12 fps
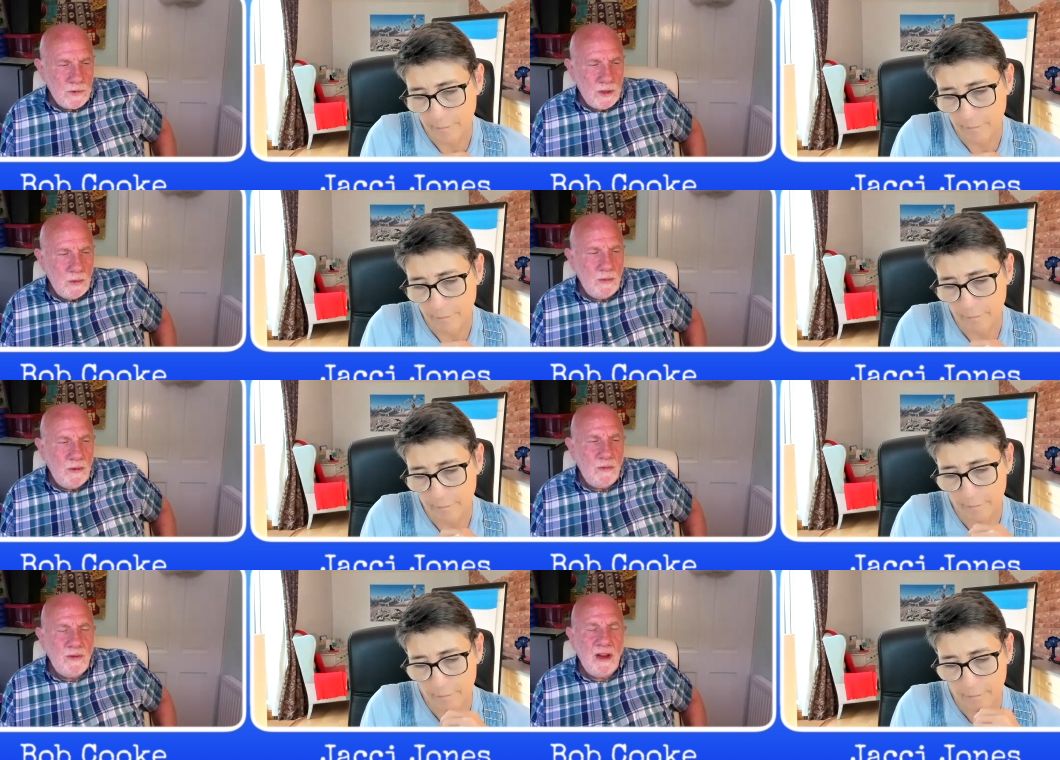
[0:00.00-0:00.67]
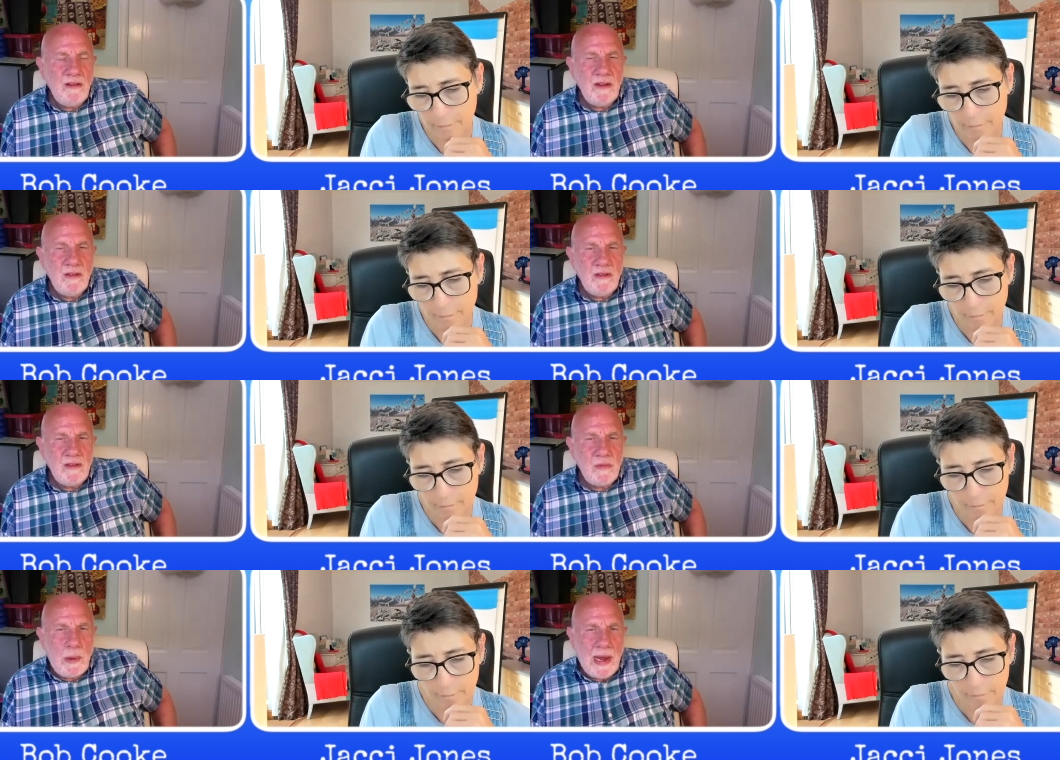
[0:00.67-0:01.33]
Speaker 1: can be very
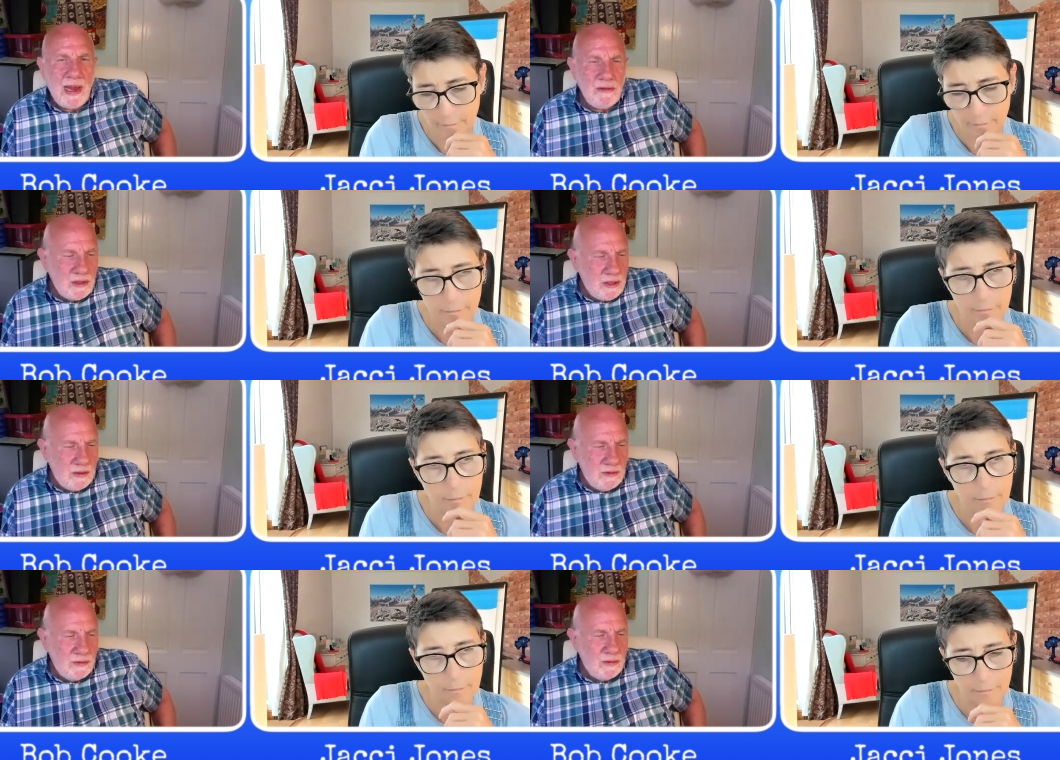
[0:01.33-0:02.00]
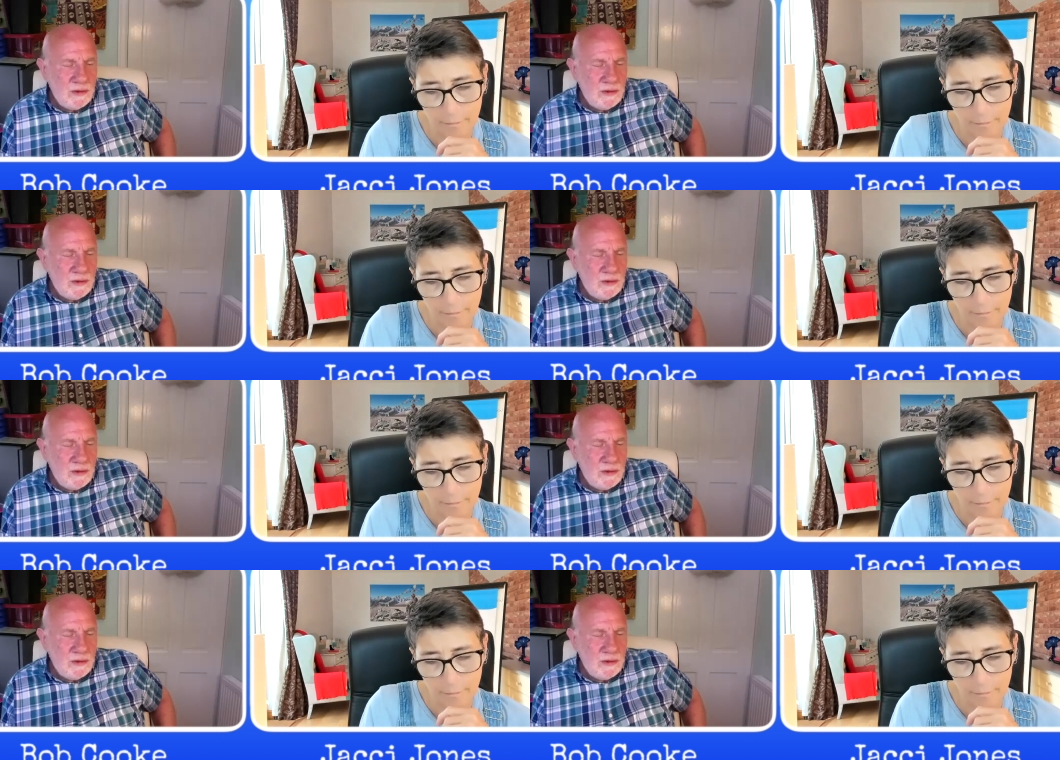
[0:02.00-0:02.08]
reparative